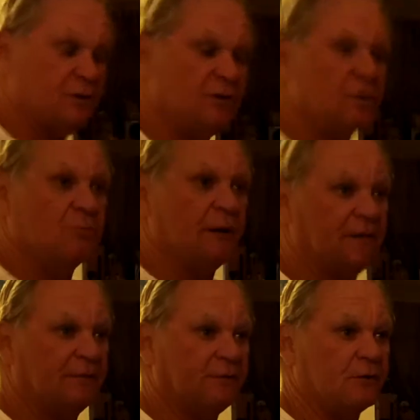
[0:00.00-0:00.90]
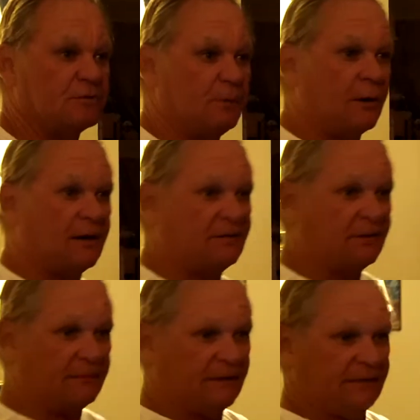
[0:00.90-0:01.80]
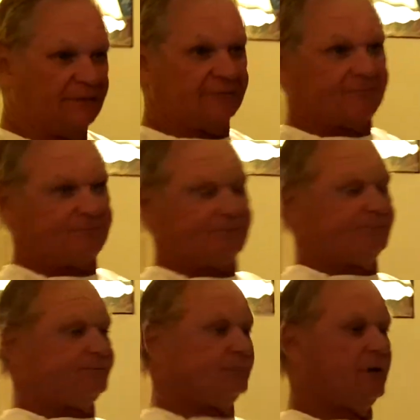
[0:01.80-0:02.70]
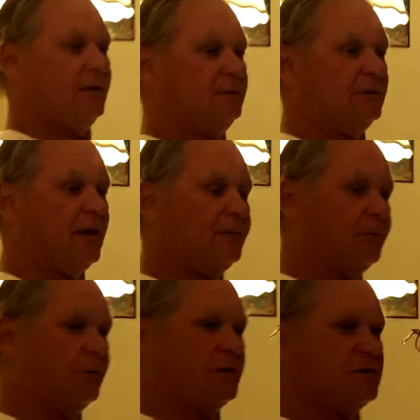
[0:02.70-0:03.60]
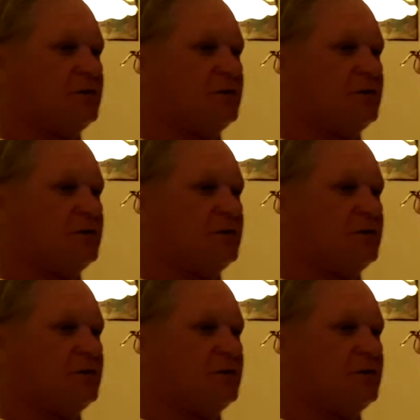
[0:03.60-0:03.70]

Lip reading: You read the first part of it, right? And how far